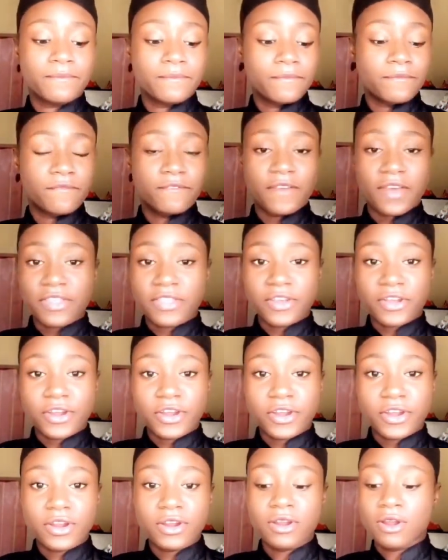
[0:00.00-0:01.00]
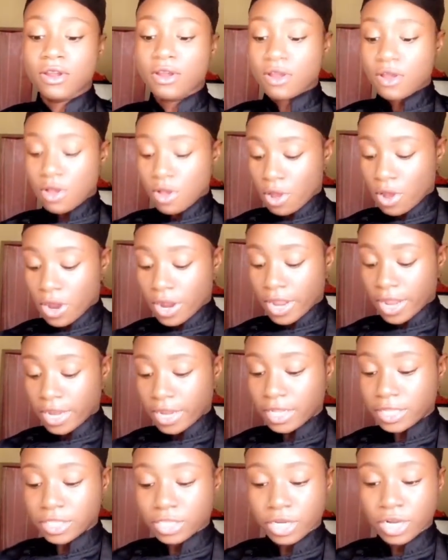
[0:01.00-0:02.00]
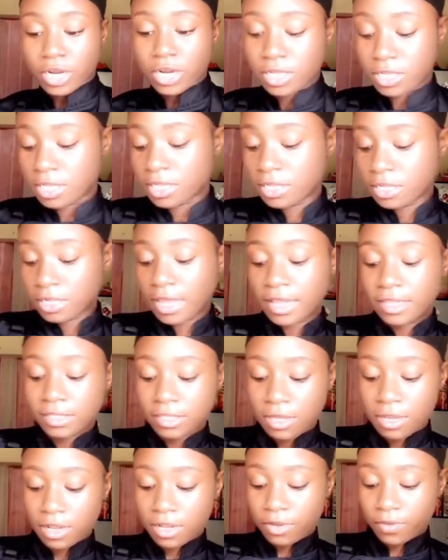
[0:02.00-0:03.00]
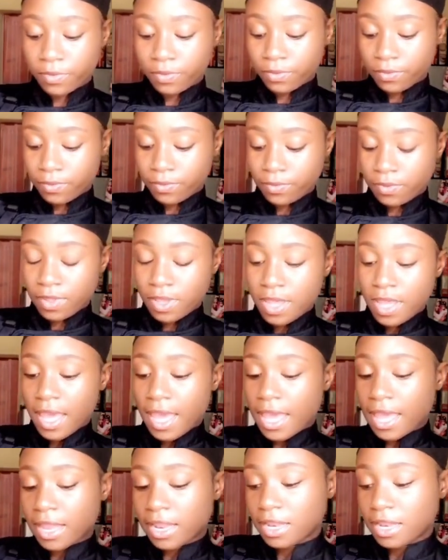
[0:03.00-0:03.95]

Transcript: feather or any dirt that's on it, and